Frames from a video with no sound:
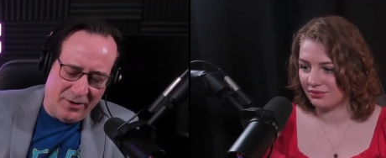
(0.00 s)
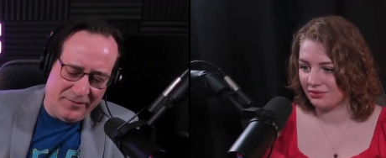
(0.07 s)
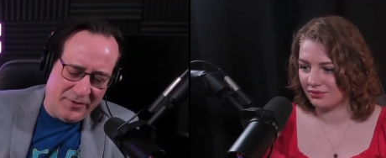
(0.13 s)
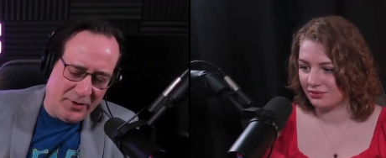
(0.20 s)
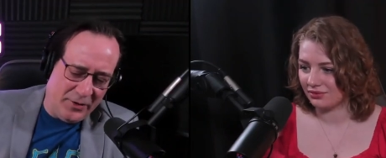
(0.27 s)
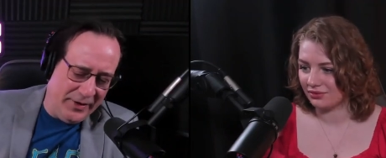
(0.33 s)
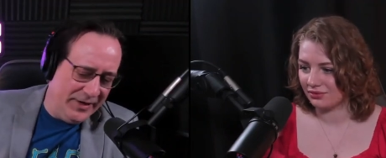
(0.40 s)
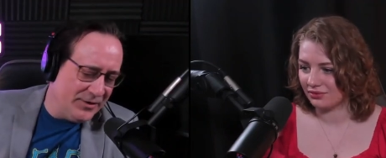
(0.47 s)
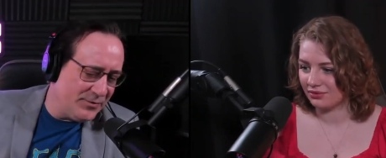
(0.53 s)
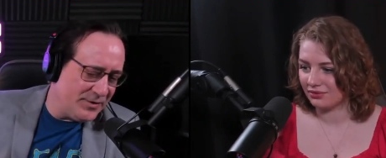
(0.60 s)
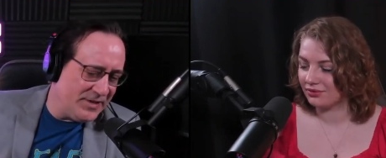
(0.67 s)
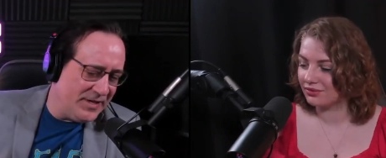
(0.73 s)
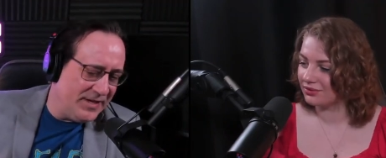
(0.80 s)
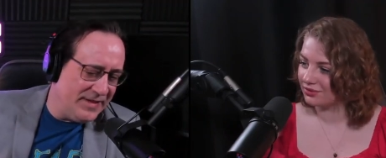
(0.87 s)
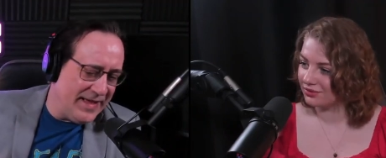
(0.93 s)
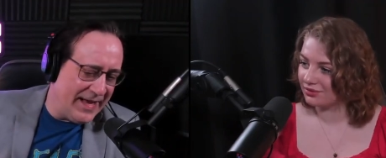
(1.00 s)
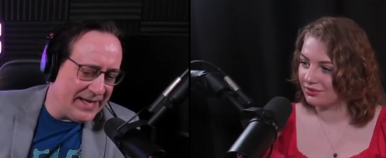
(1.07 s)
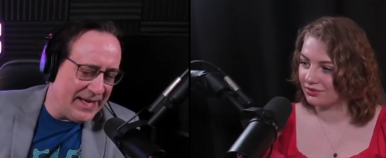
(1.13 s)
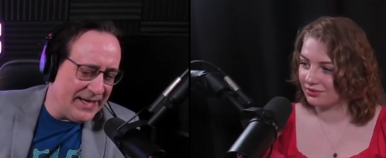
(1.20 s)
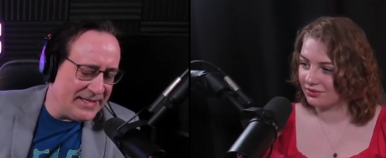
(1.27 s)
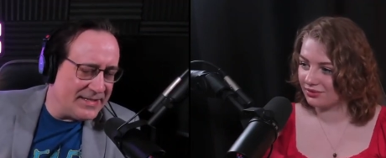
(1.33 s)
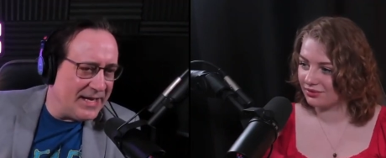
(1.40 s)
Speaker 1: if you're interested in that
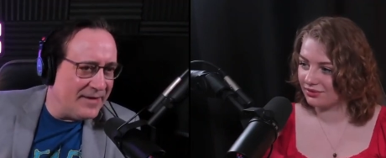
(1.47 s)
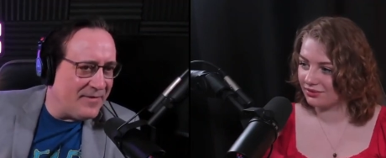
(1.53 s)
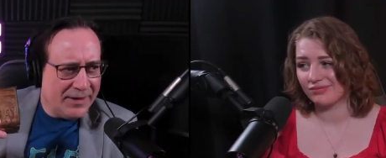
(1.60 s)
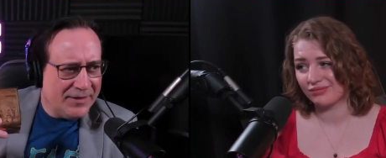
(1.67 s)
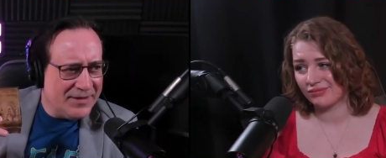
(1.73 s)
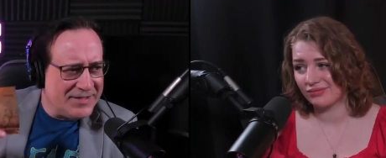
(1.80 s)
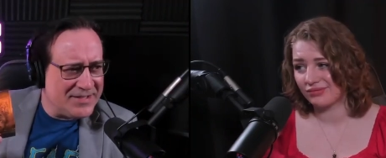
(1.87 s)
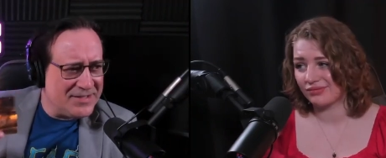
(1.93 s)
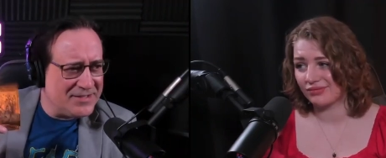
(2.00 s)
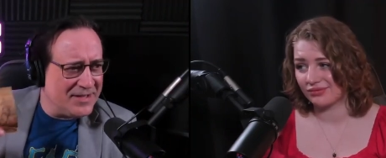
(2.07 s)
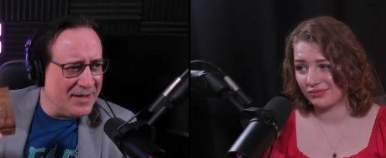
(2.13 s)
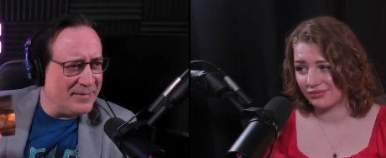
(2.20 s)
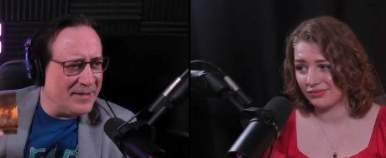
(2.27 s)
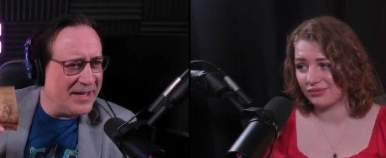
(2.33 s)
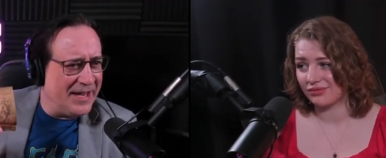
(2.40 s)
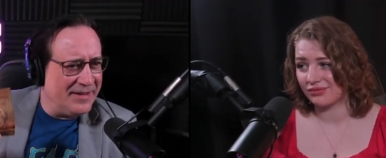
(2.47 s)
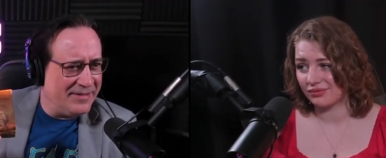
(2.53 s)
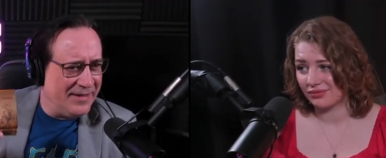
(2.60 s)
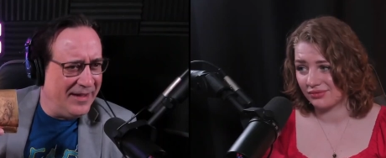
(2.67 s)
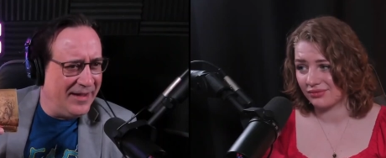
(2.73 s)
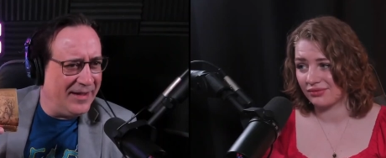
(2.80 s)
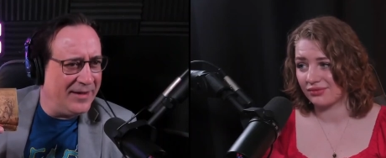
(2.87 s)
kind of stuff. This is something I
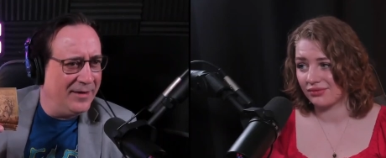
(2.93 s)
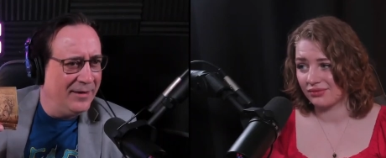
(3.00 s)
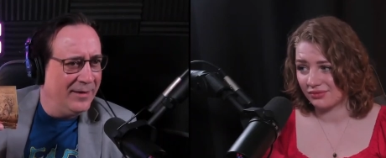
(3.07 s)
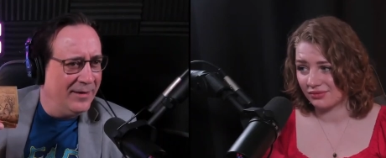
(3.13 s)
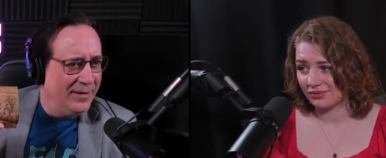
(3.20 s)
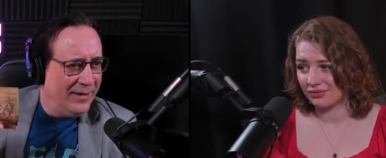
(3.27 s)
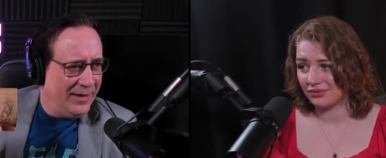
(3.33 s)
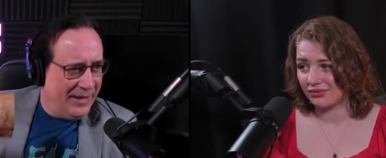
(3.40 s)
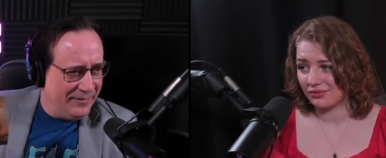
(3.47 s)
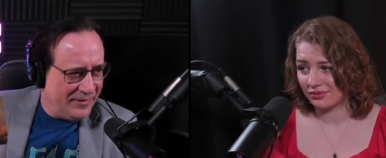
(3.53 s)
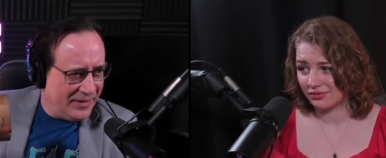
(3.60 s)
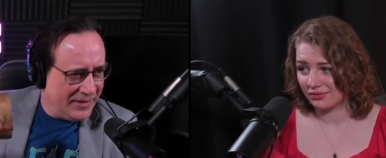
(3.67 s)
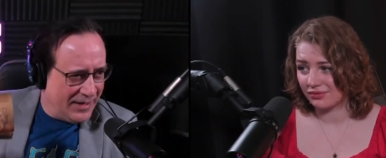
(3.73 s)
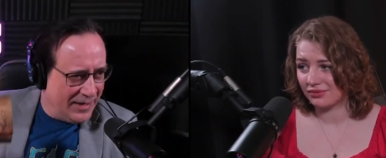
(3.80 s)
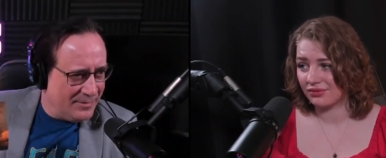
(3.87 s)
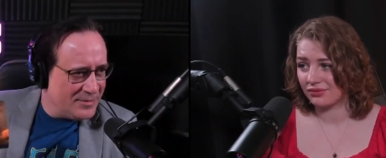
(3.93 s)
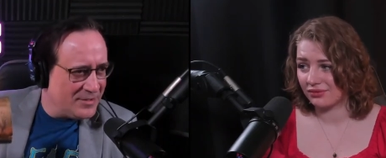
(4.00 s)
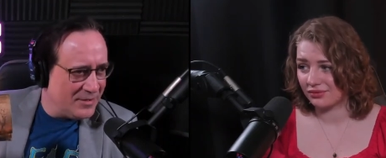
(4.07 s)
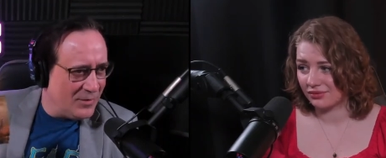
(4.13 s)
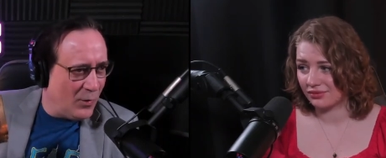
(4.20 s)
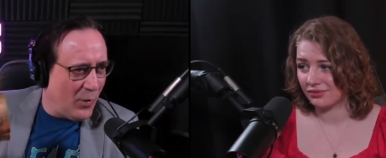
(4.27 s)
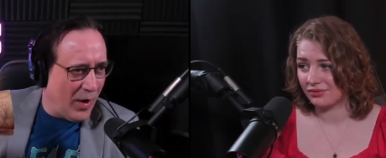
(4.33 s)
think if it comes
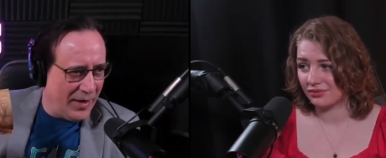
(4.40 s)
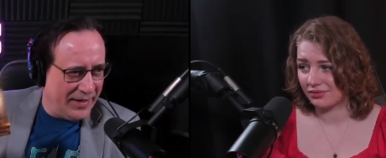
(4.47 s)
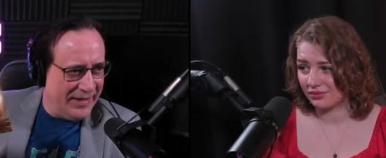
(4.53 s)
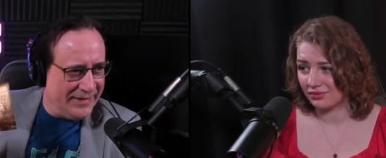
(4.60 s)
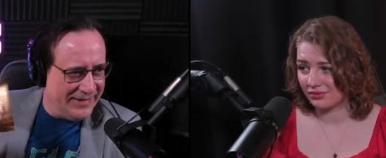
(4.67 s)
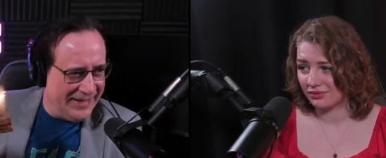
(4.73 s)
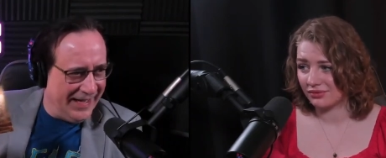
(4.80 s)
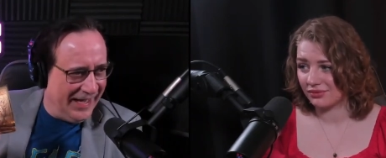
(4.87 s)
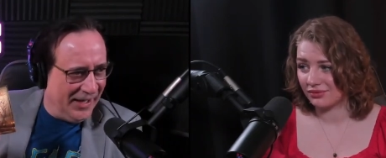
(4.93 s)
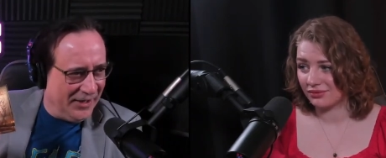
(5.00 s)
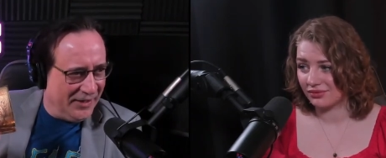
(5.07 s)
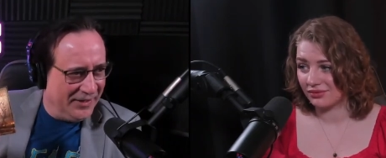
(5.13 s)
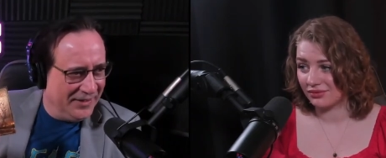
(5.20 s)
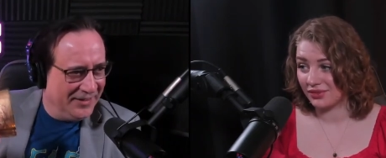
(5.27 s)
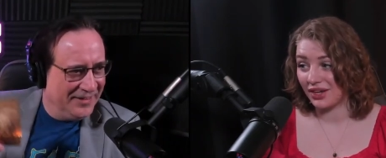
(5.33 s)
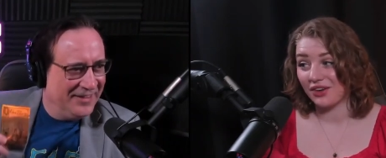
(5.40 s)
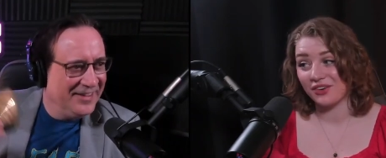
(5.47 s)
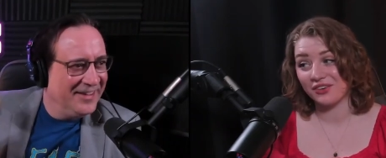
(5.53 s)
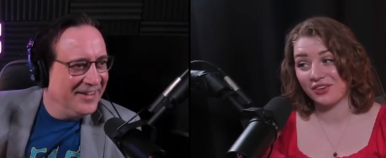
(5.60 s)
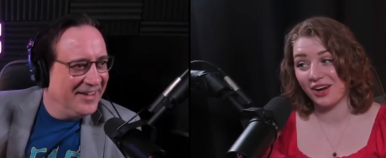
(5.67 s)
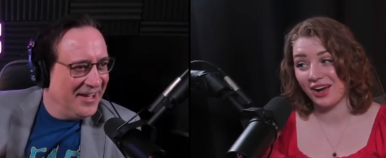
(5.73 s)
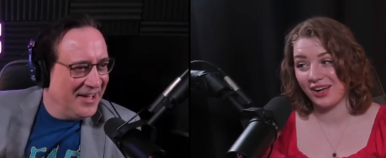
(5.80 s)
to The Walking Dead,
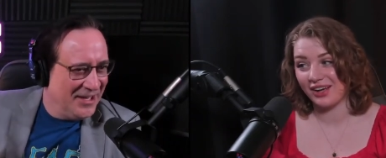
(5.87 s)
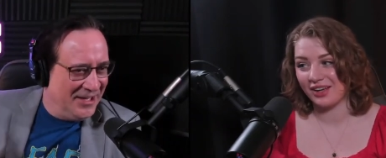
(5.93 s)
Speaker 2: right?